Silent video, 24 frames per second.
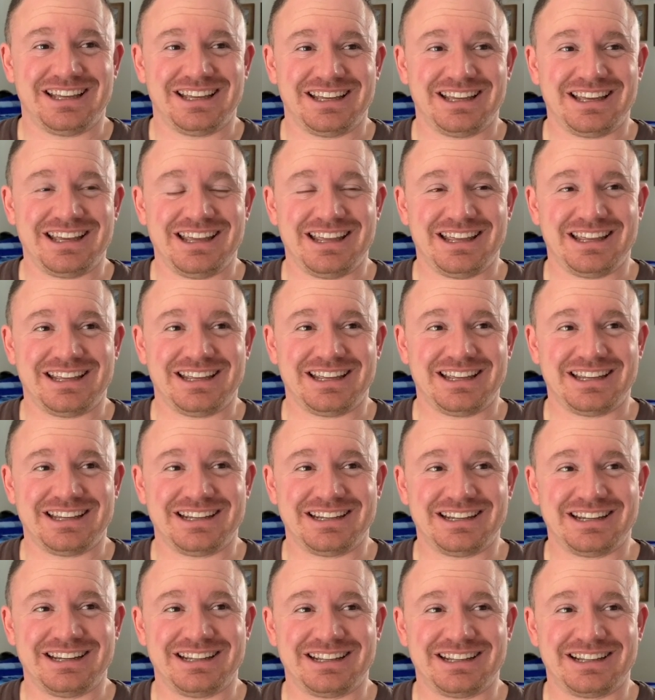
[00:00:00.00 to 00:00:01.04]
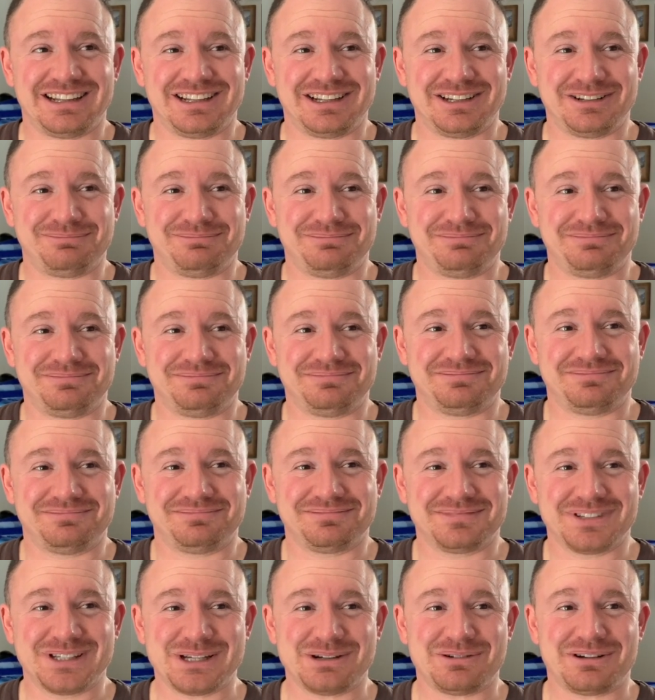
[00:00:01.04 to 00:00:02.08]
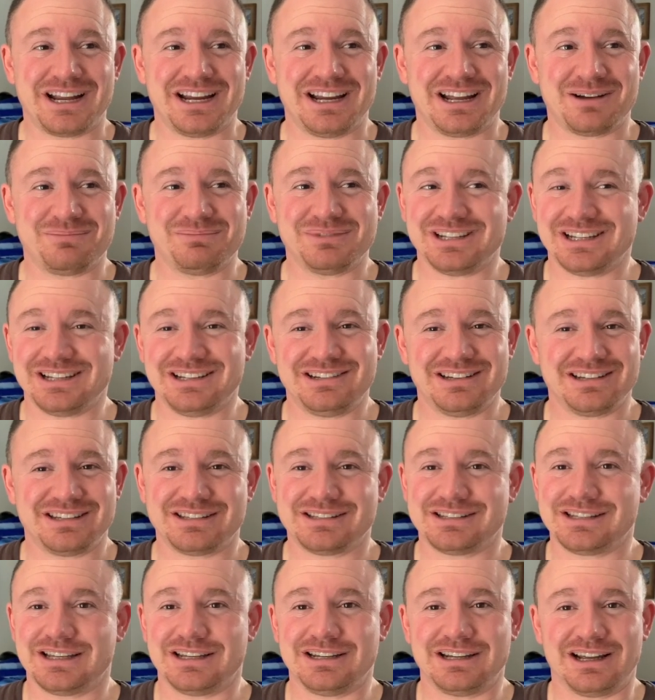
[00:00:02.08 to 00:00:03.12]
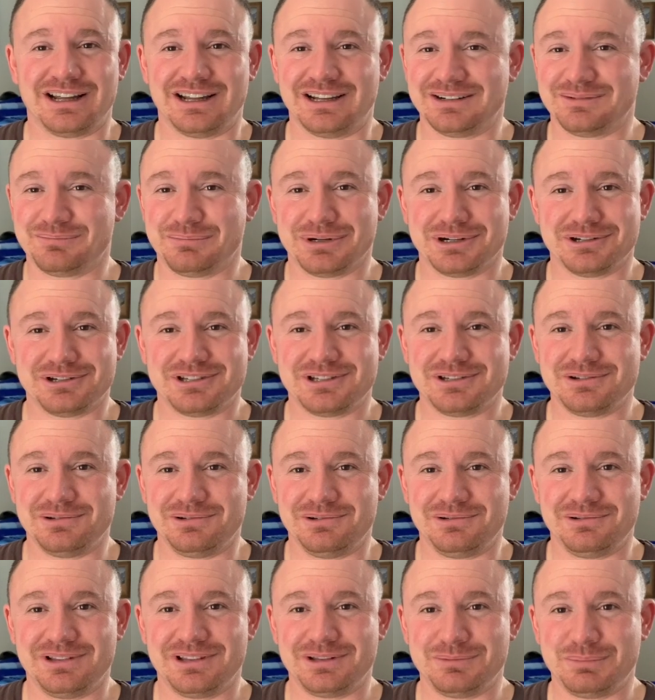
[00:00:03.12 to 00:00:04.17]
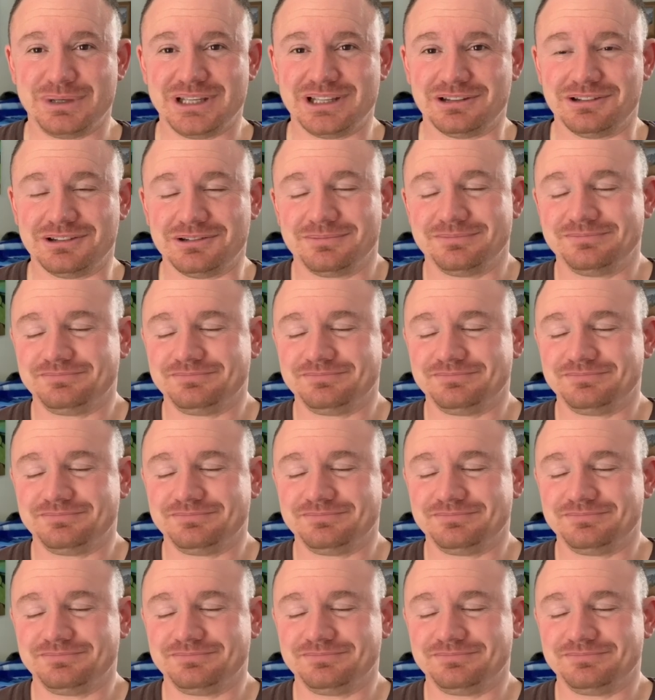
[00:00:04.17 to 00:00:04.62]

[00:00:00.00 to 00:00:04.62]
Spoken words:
And so I opted just to not pursue the pill.